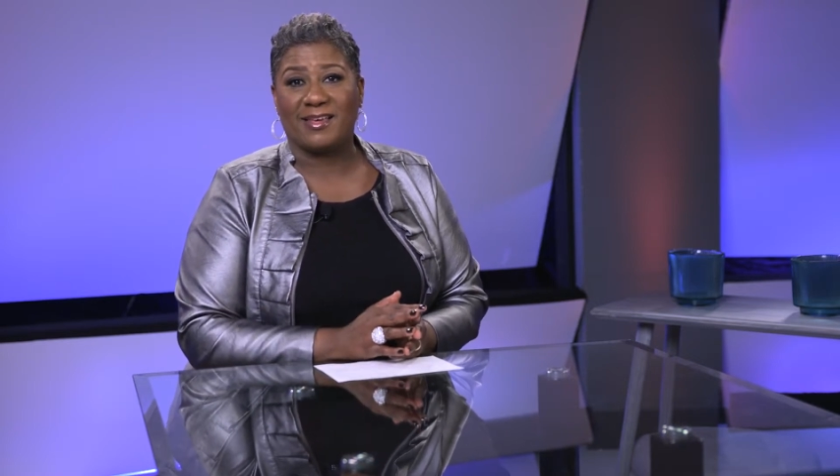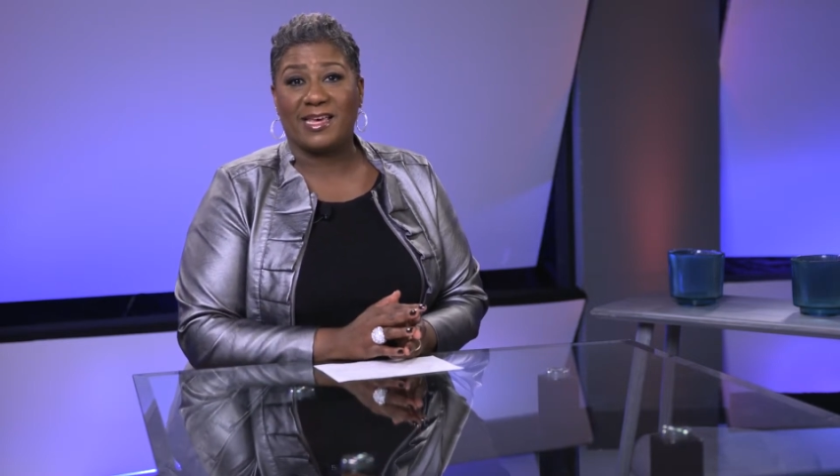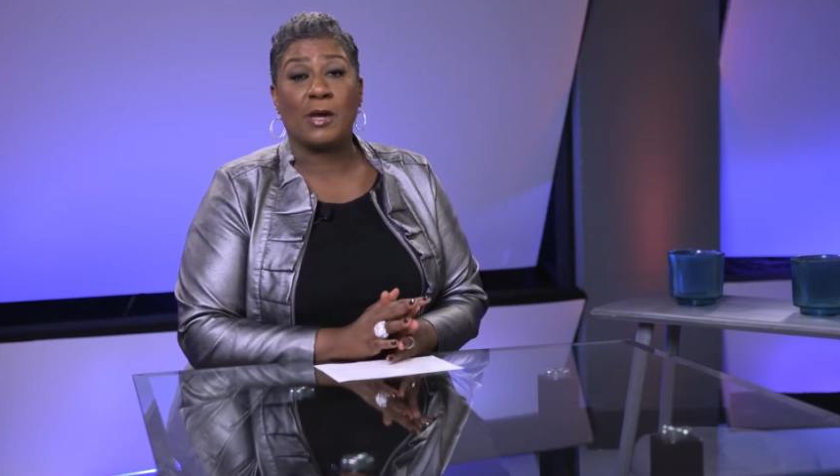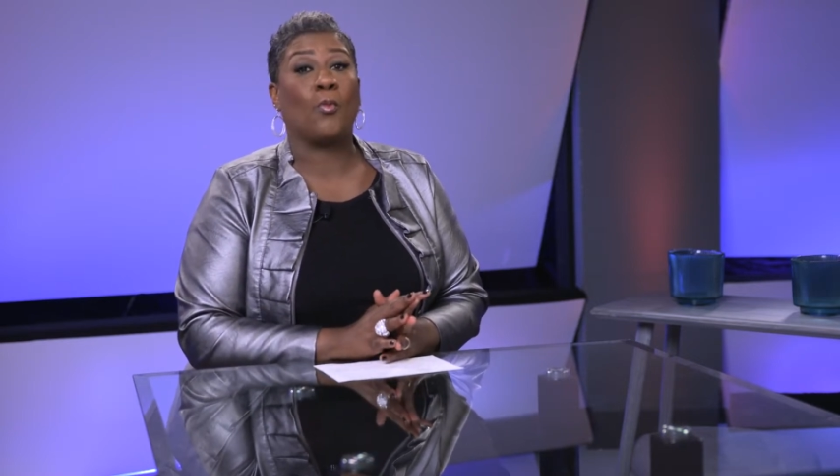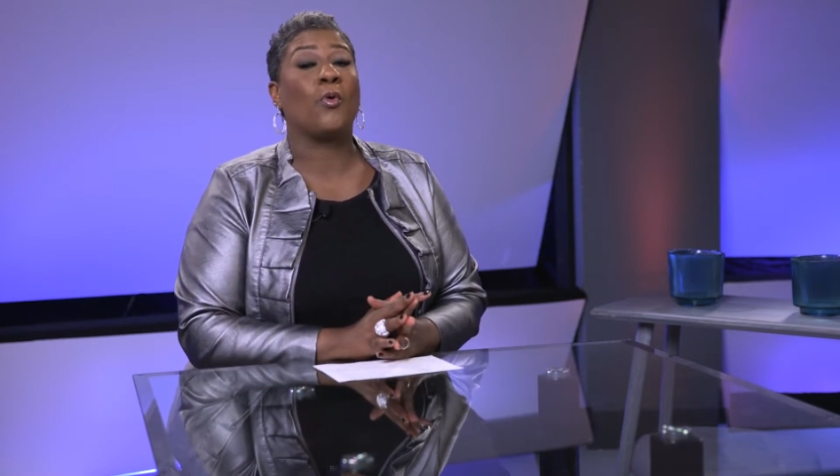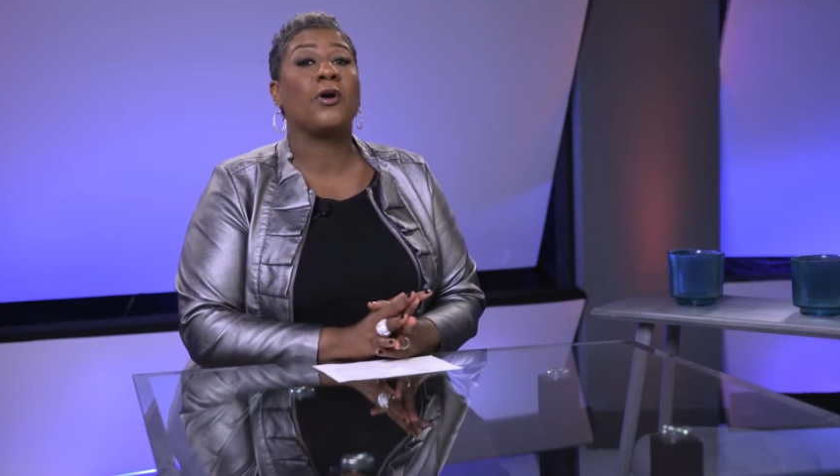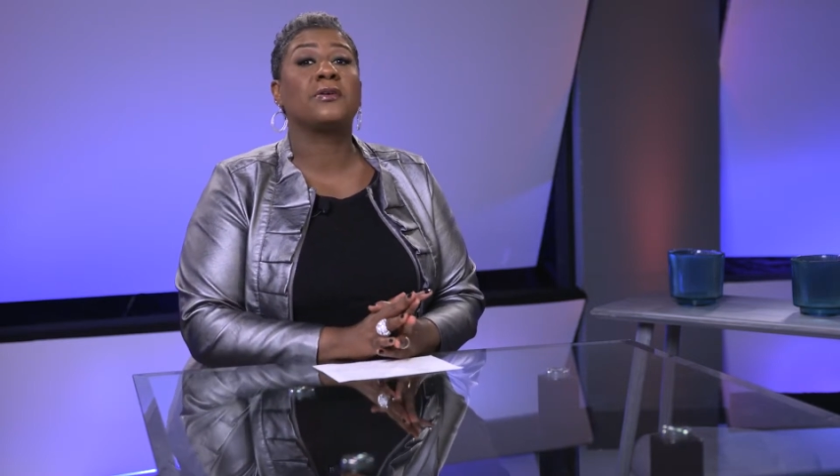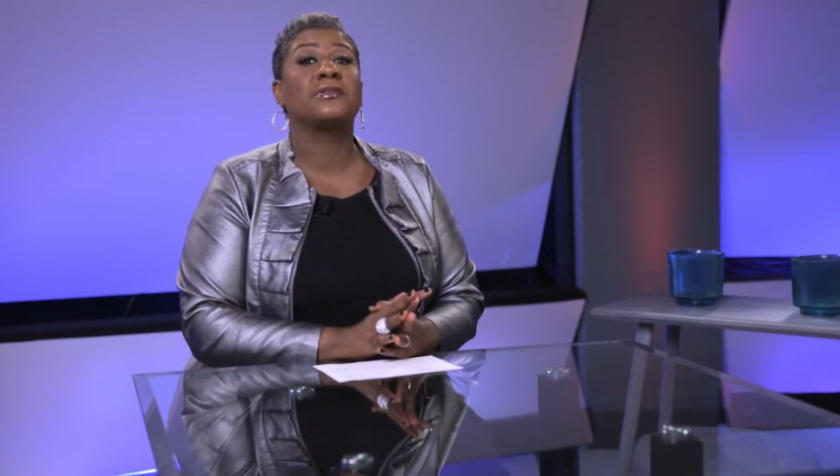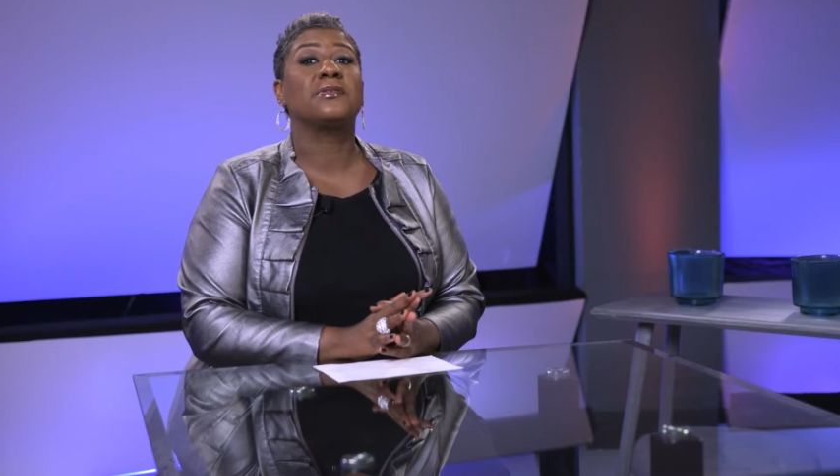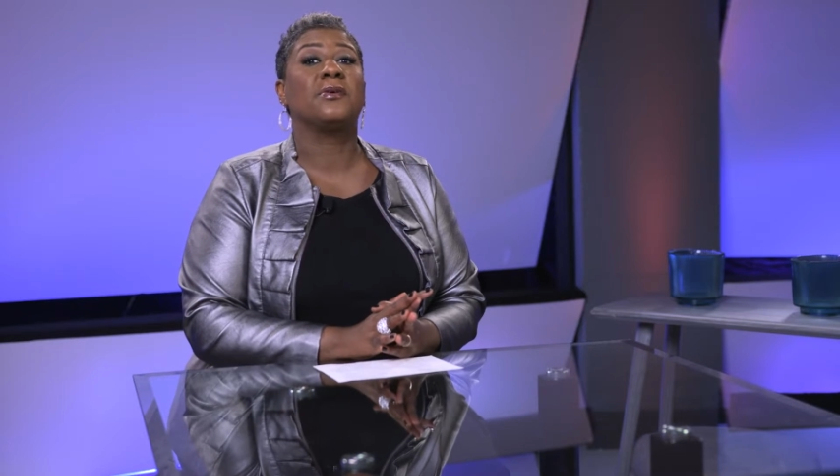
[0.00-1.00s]
It
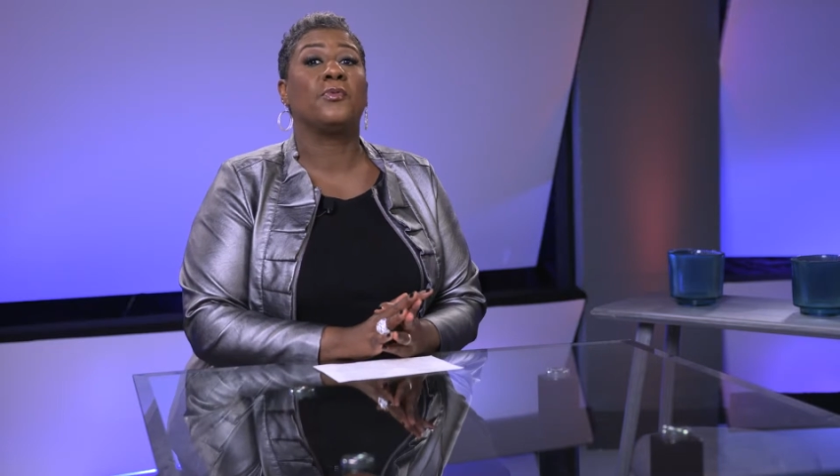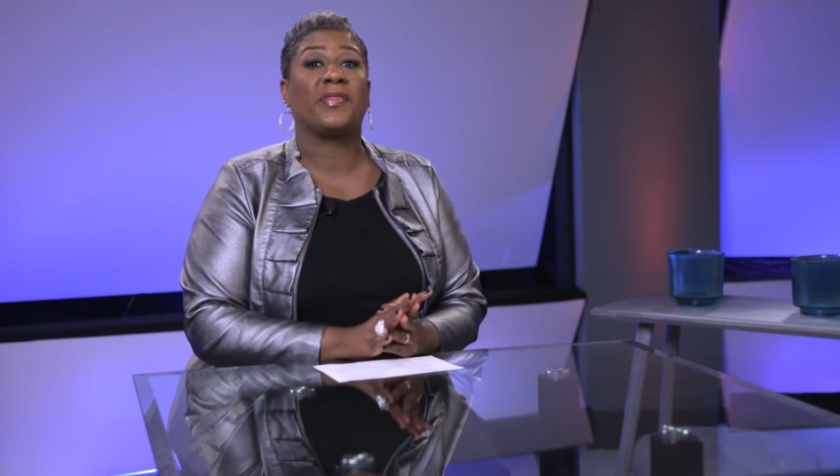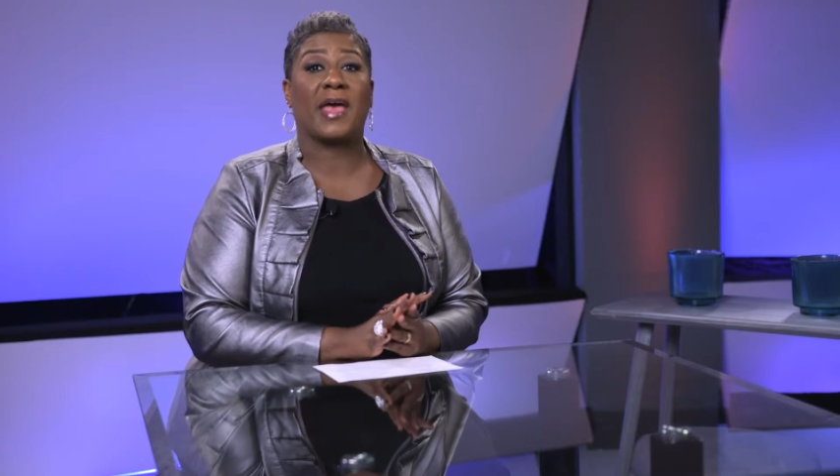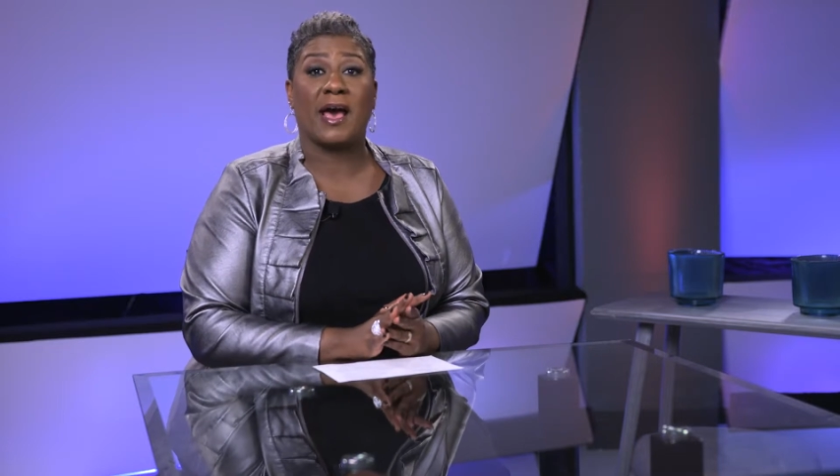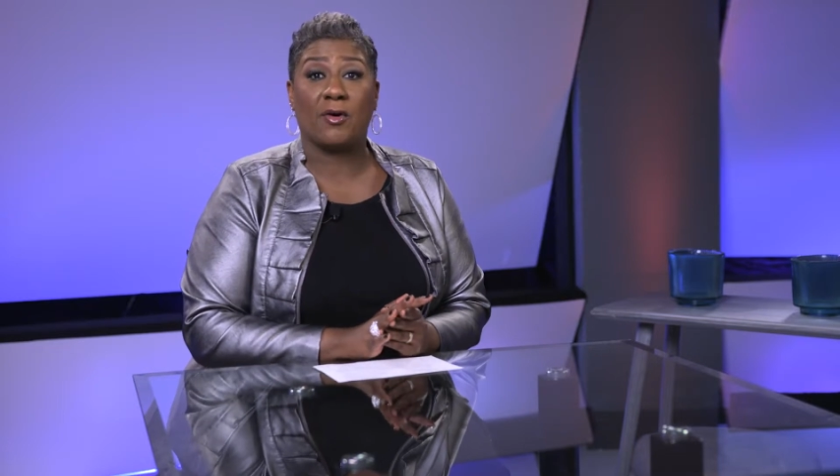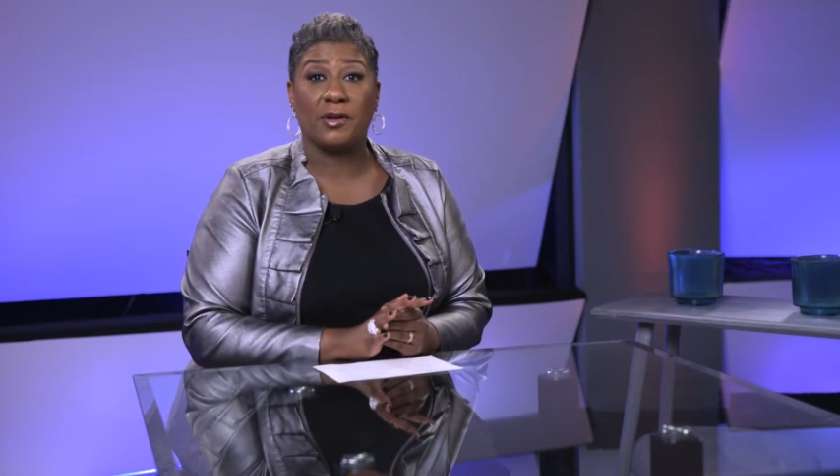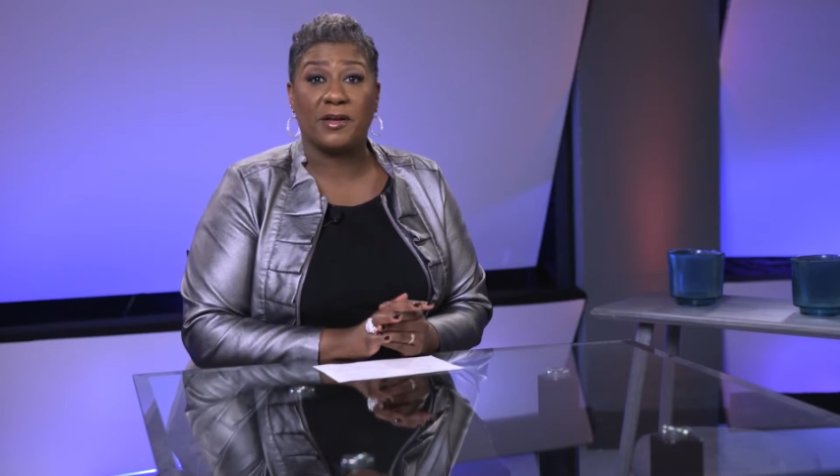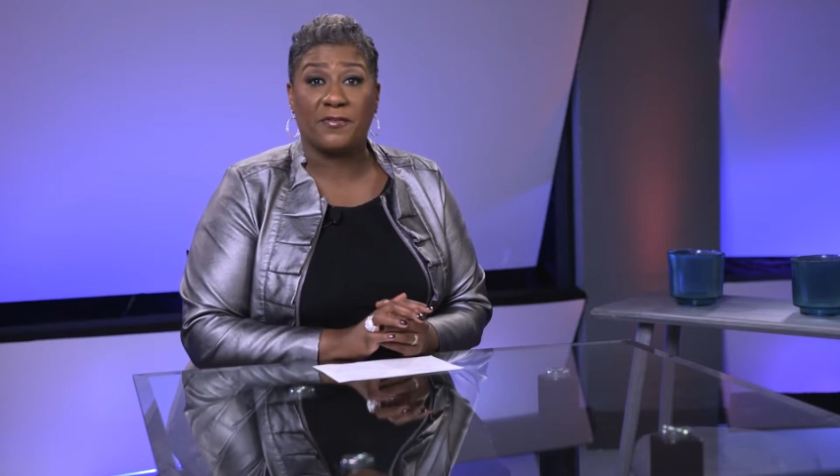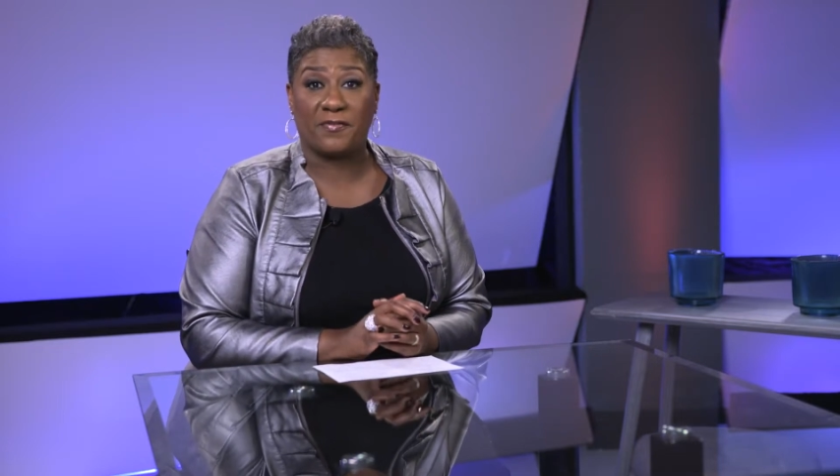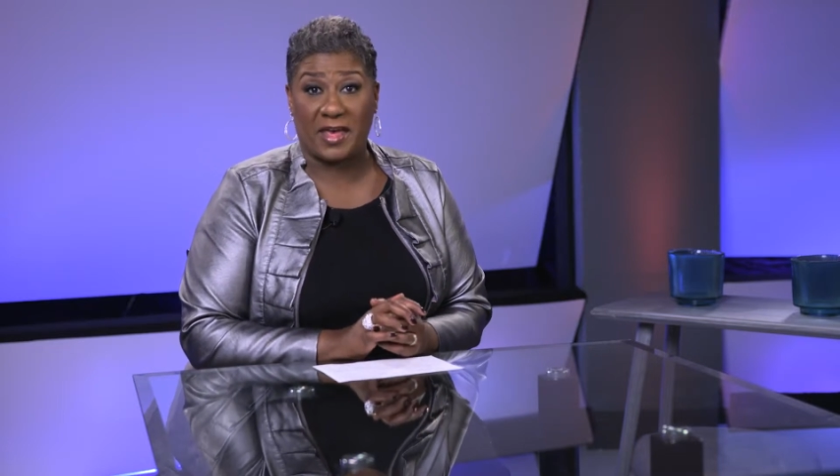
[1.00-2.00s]
works without
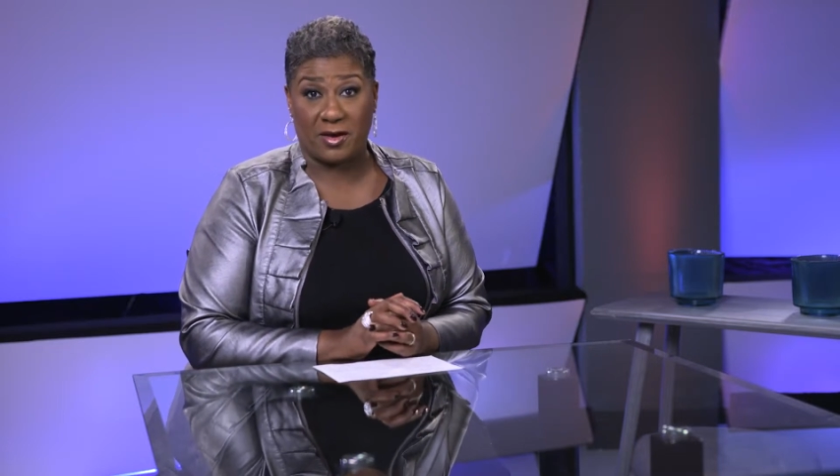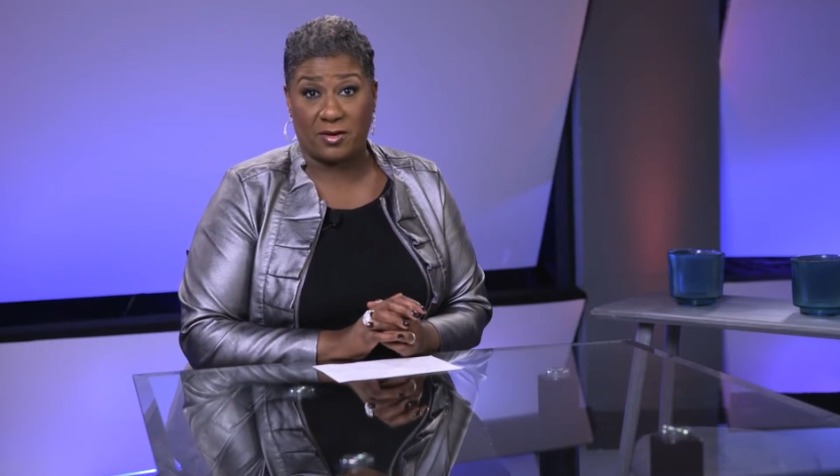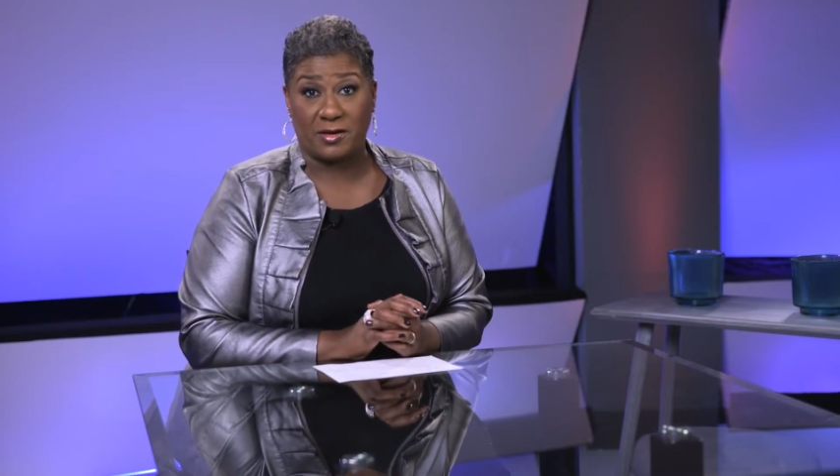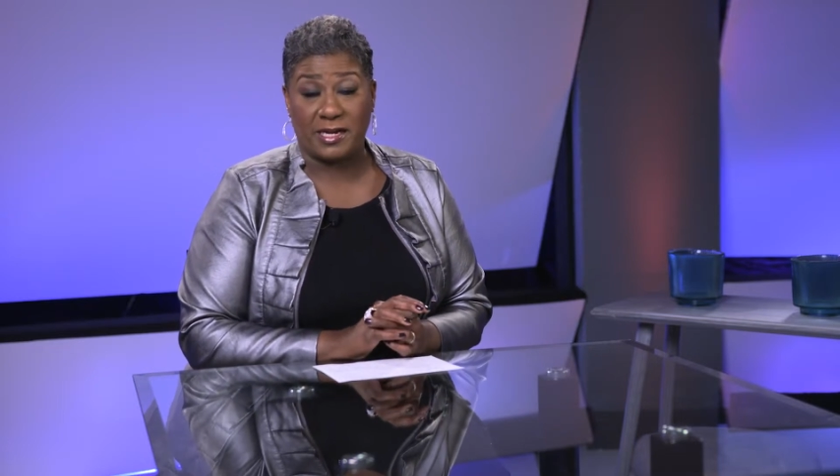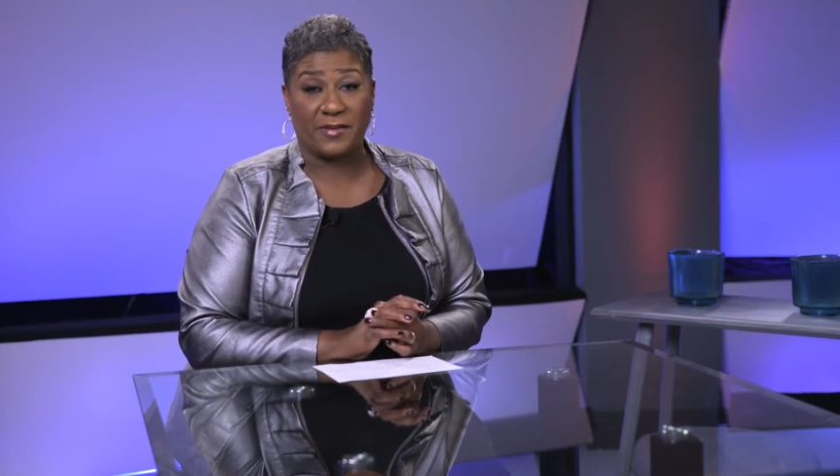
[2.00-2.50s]
fail.